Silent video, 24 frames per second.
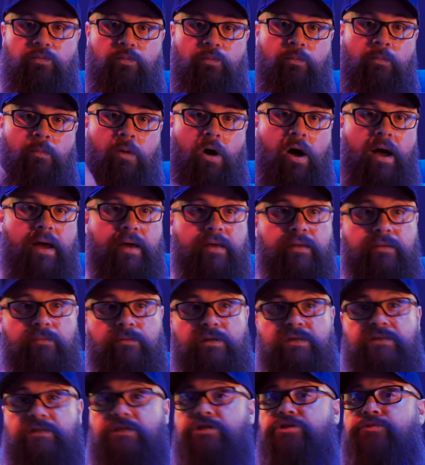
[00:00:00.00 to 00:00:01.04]
my
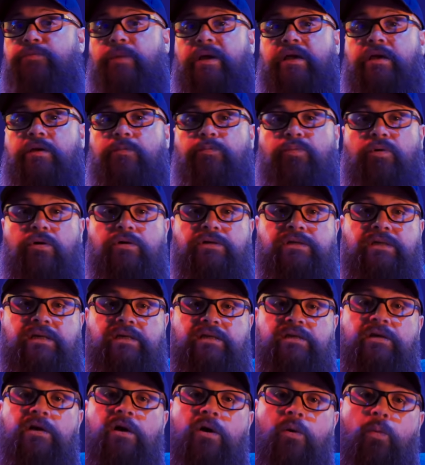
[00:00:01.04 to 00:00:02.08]
decision-making
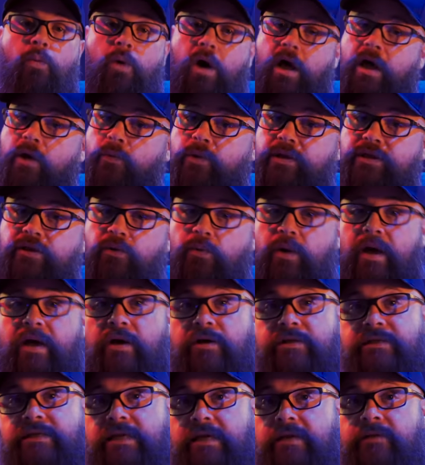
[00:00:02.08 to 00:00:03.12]
process, why I went the way
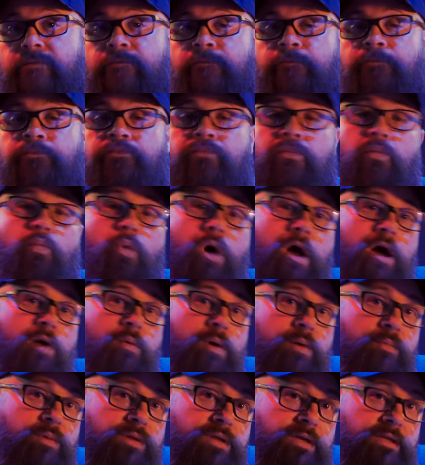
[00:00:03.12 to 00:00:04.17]
I did, why I
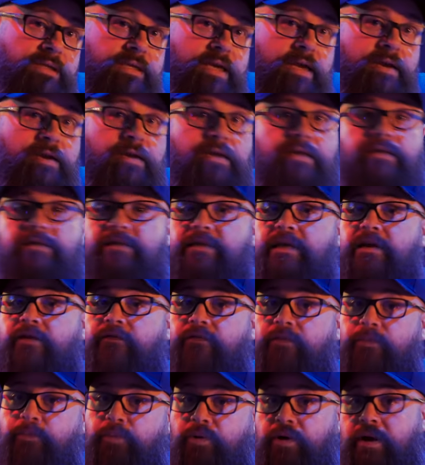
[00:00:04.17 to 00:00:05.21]
went with the Denon instead
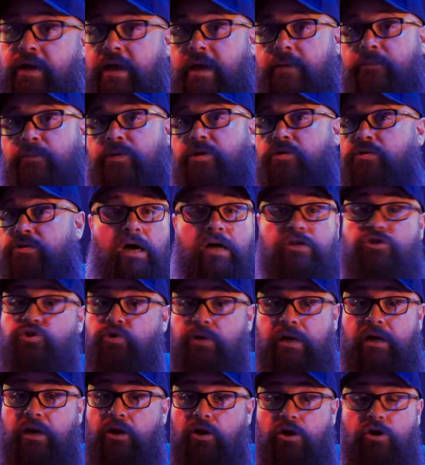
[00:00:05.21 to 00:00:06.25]
of a preamp because I do
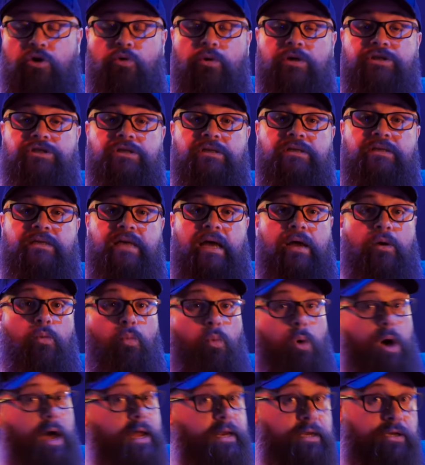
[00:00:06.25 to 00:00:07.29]
get a lot of questions saying,
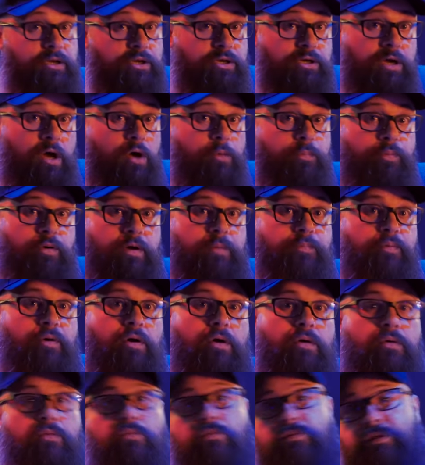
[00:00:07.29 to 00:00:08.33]
why didn't you go
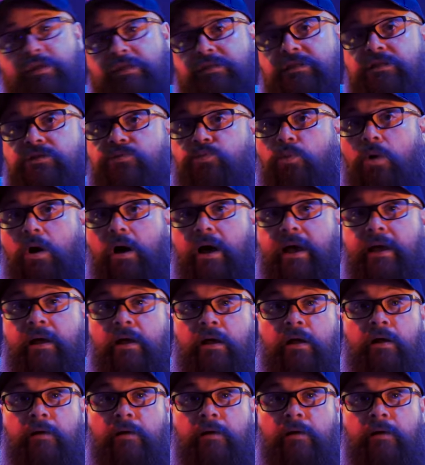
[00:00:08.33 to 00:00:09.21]
pre-pro? Well, this is why.